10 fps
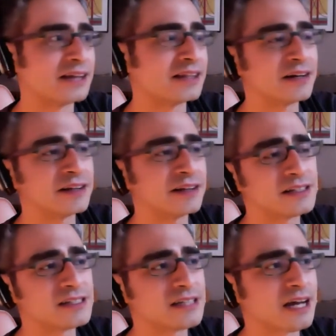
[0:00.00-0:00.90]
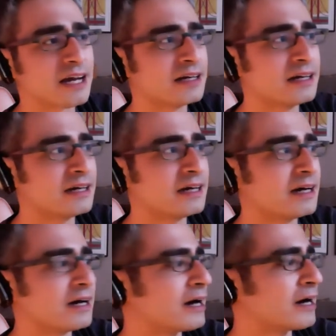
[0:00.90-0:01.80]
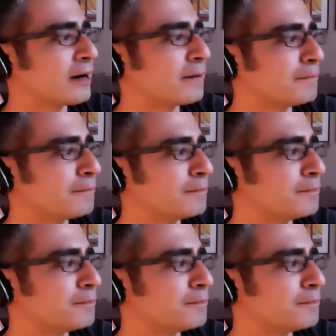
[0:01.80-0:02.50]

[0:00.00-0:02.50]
And then on the other side, I